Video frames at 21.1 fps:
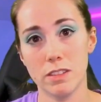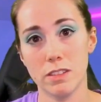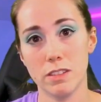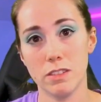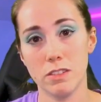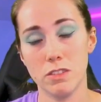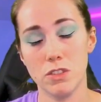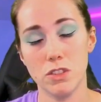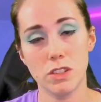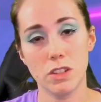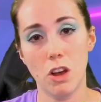
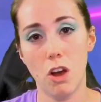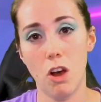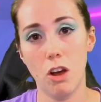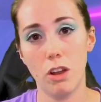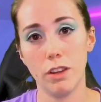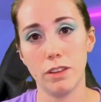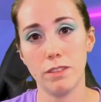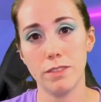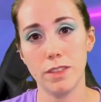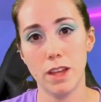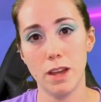Just all
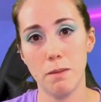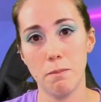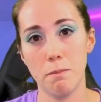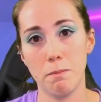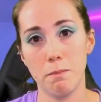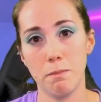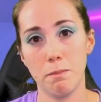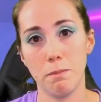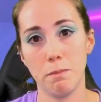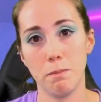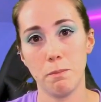of them.
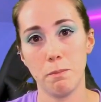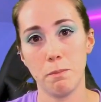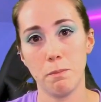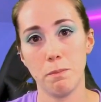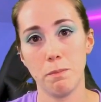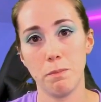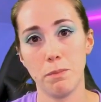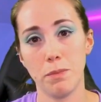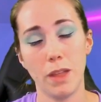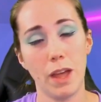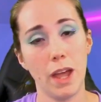
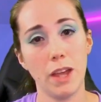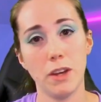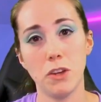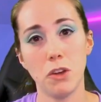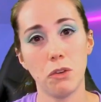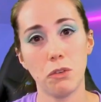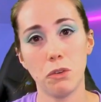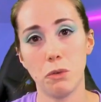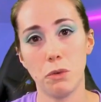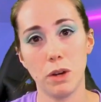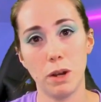I don't
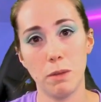know what I'm